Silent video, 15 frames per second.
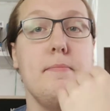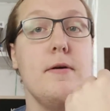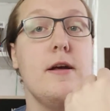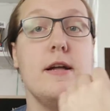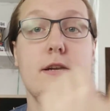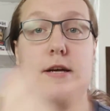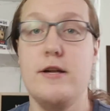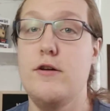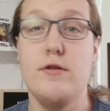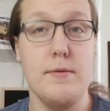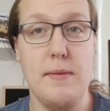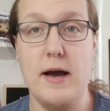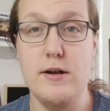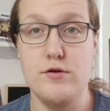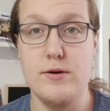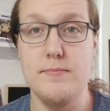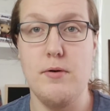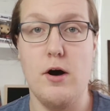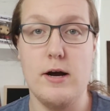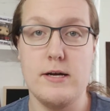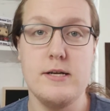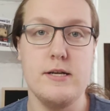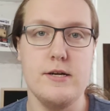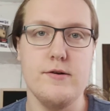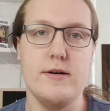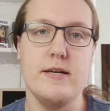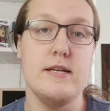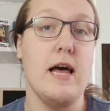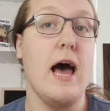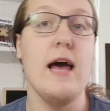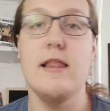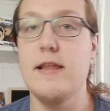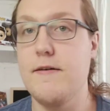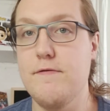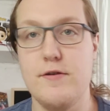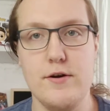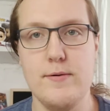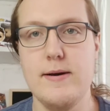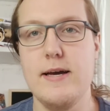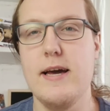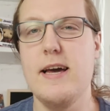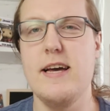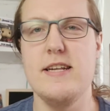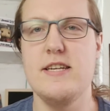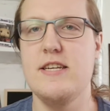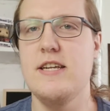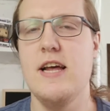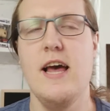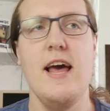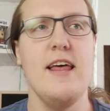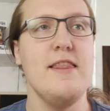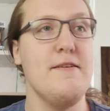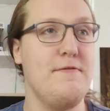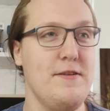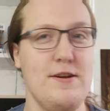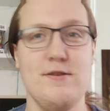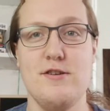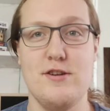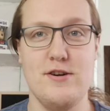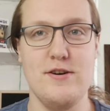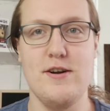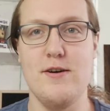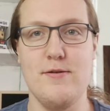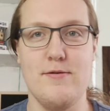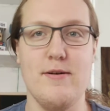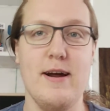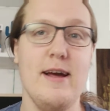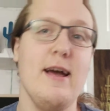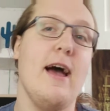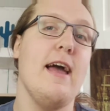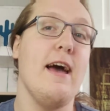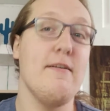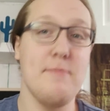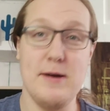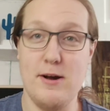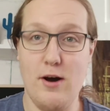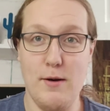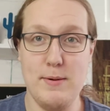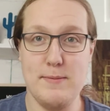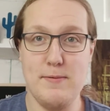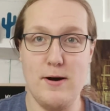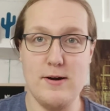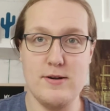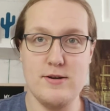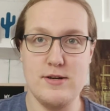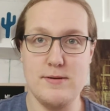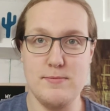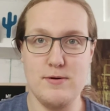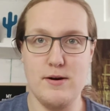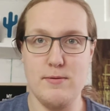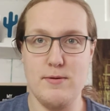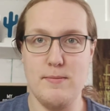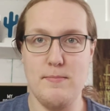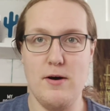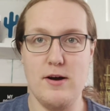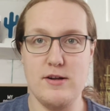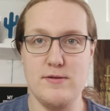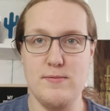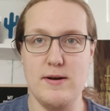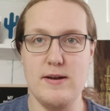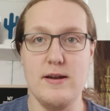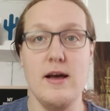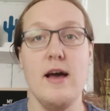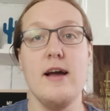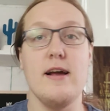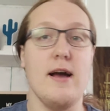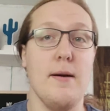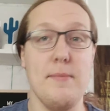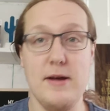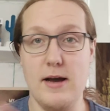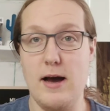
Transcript: continue the My Dream Box series. I love doing it. The videos turn out great. I have my comic box or subscription box one coming